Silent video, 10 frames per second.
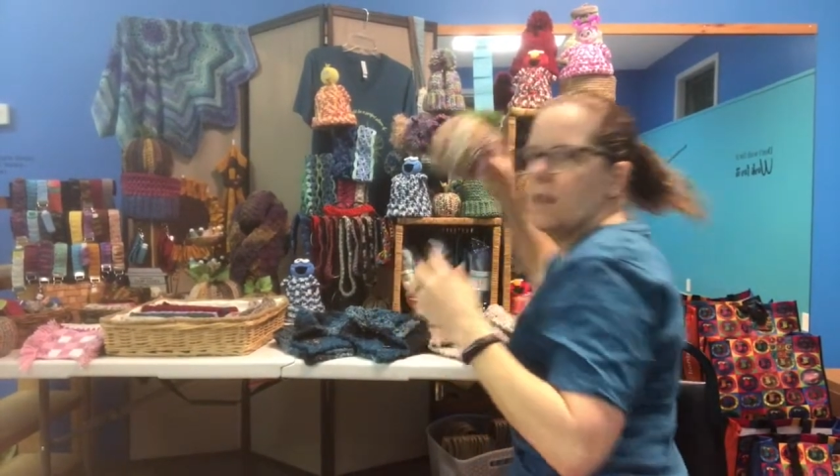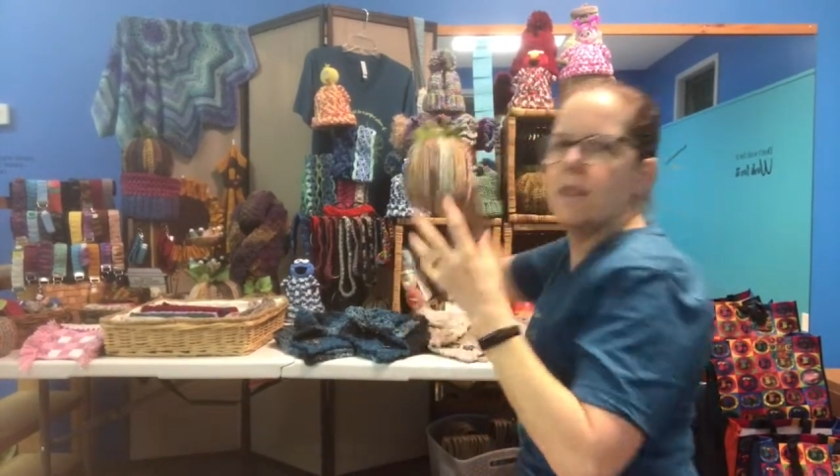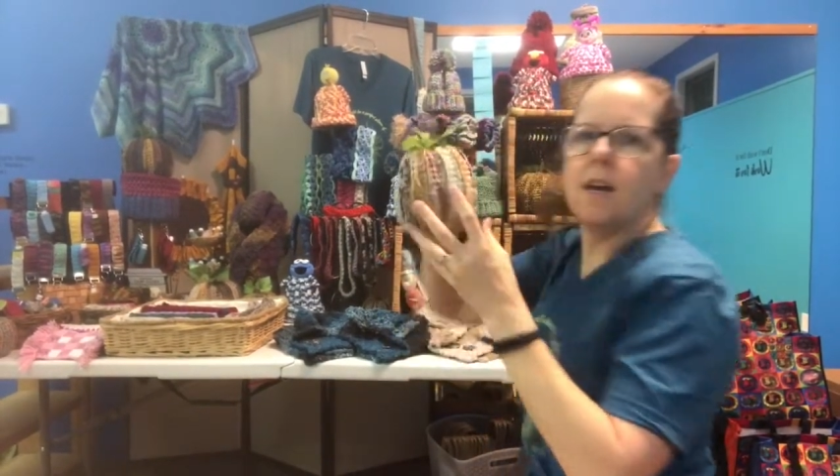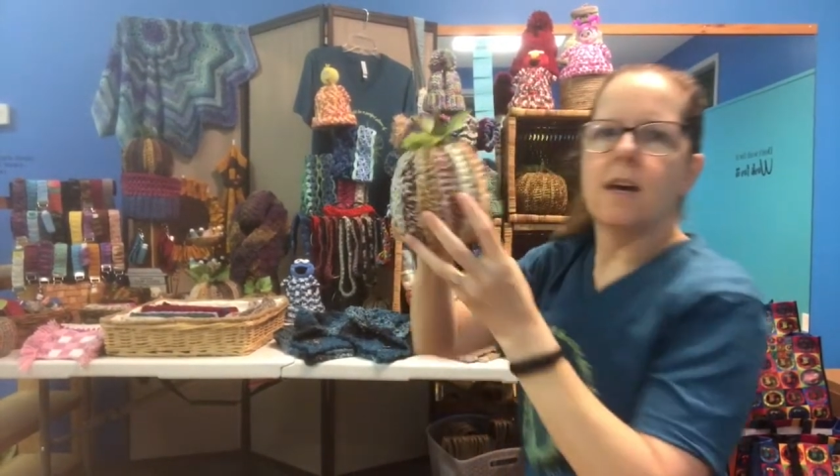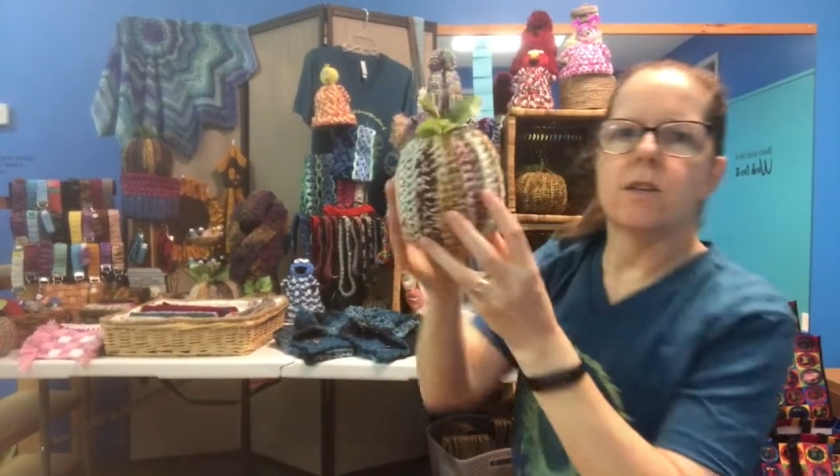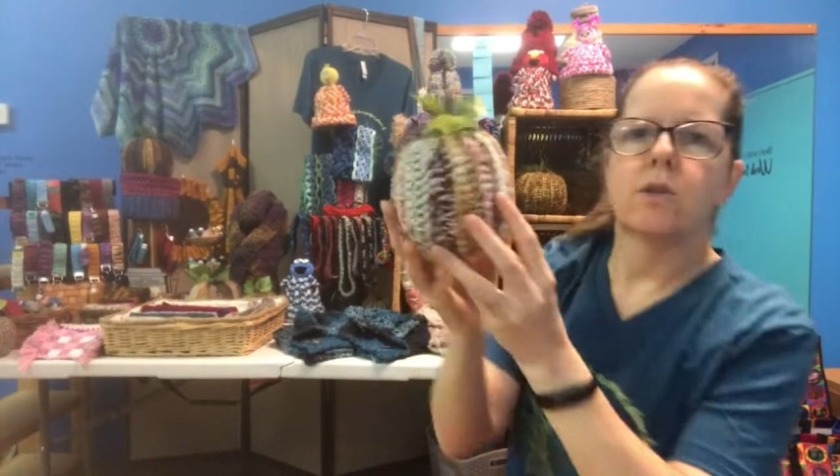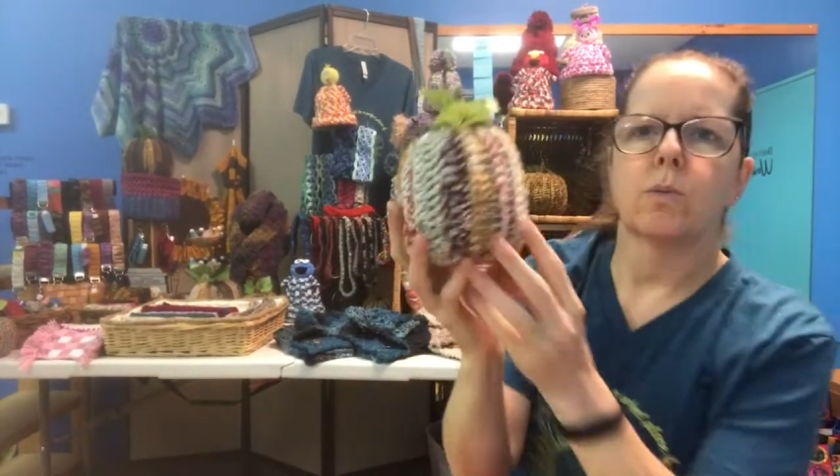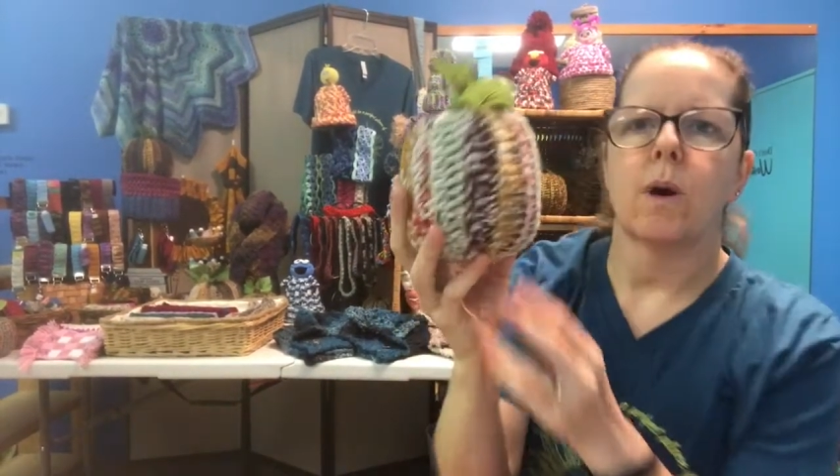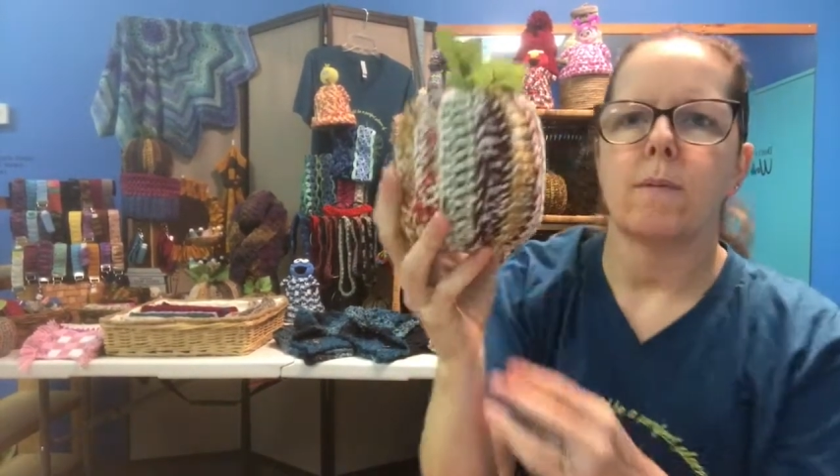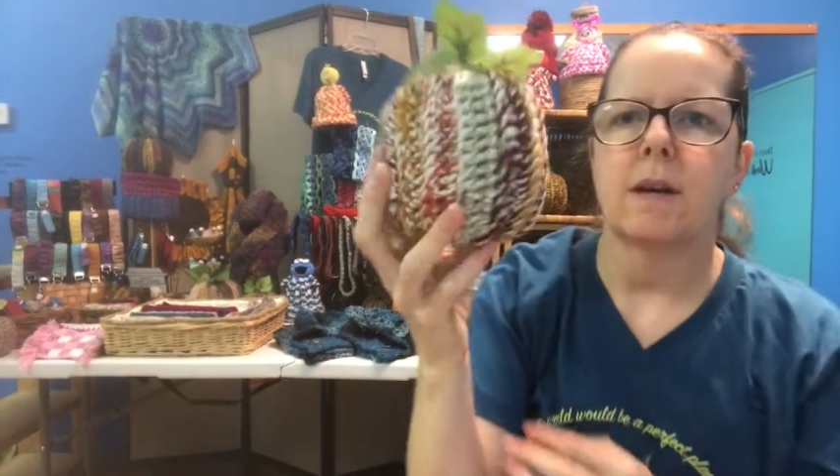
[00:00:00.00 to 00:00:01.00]
this,
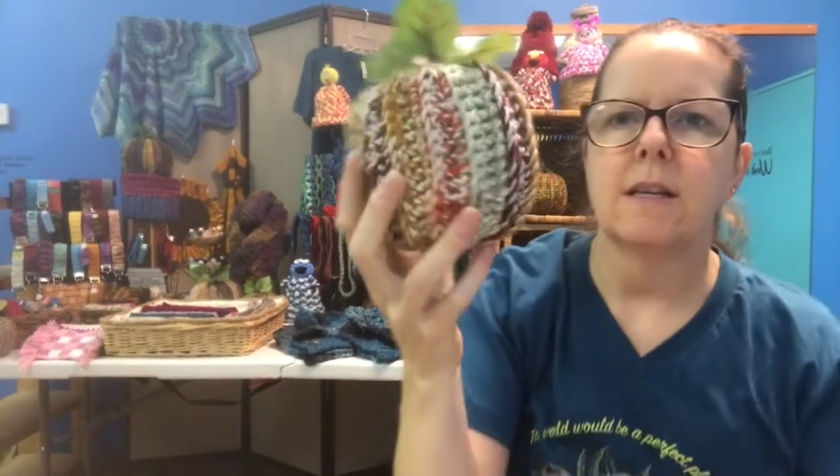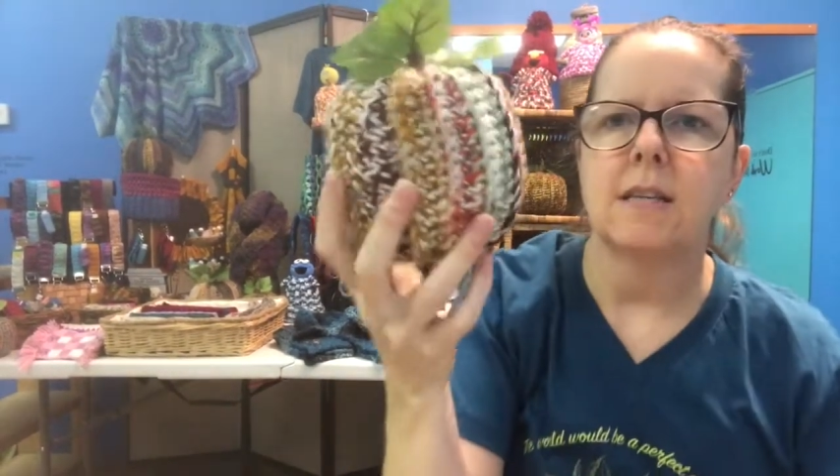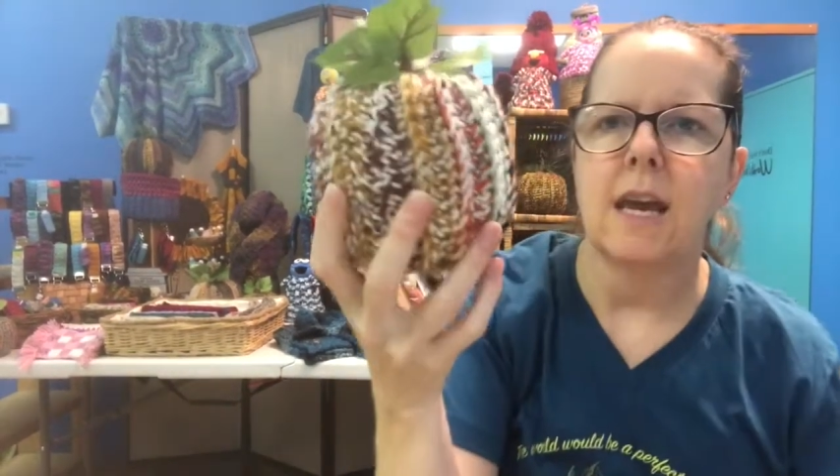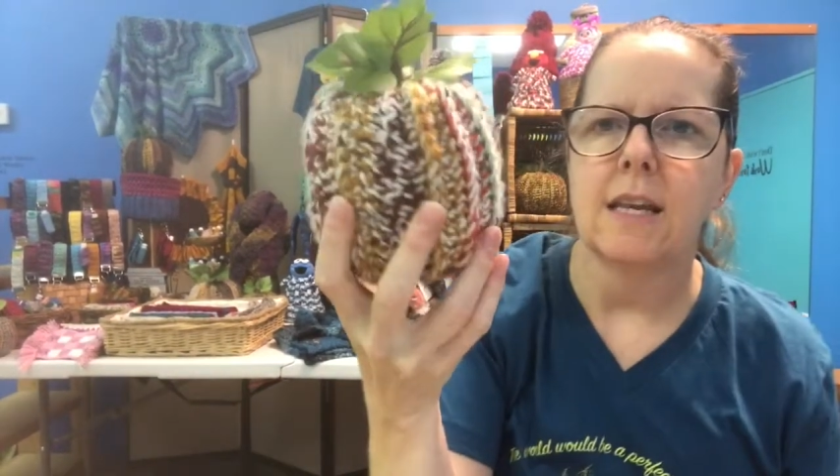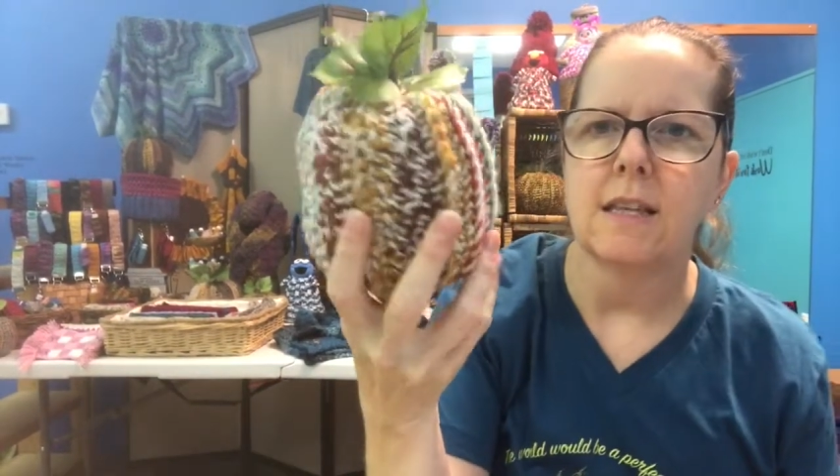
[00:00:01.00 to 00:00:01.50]
where I'm going to take